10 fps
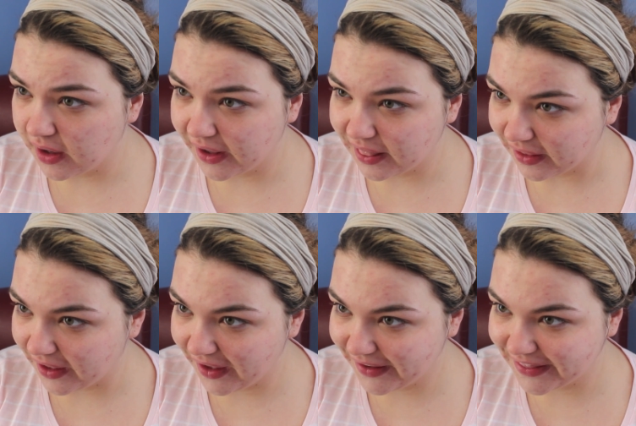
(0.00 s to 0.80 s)
I
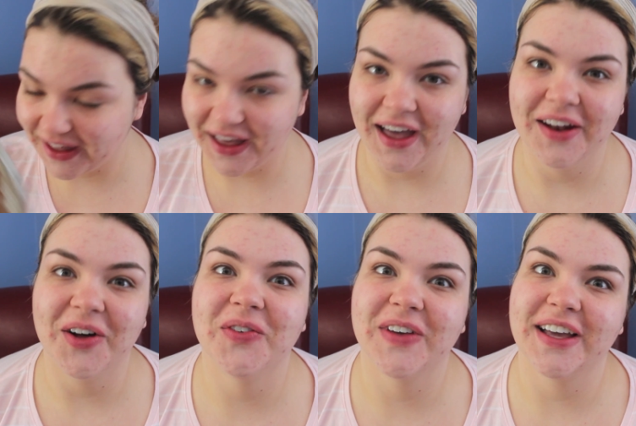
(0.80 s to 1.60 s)
like that.
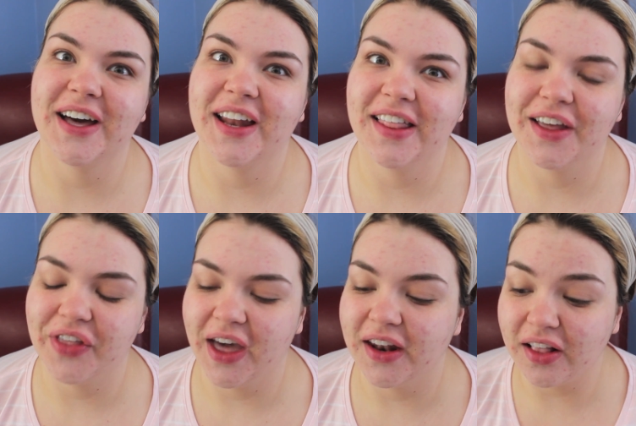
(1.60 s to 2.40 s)
Oh my god, I
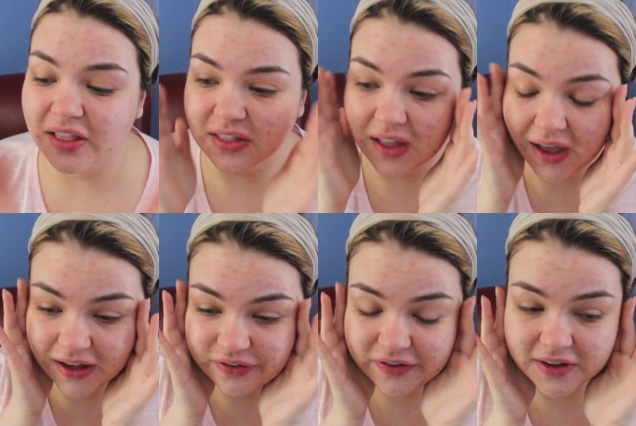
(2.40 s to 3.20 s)
like that a
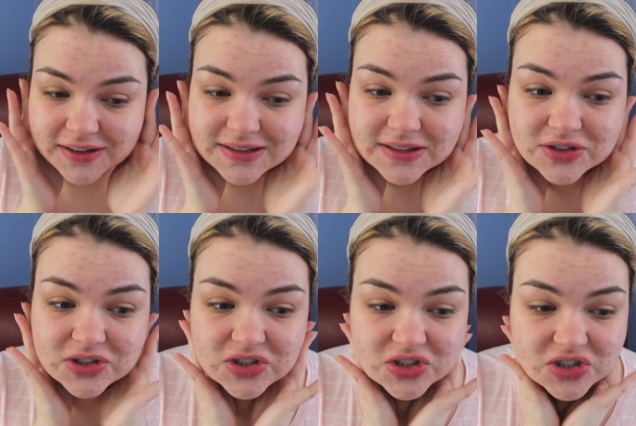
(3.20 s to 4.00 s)
lot. It feels
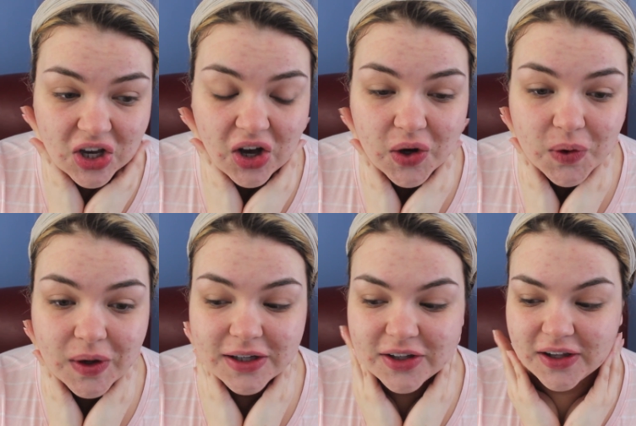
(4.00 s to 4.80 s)

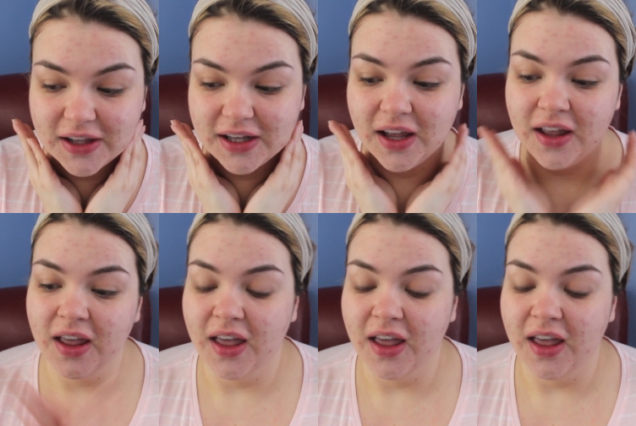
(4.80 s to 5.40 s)
so good.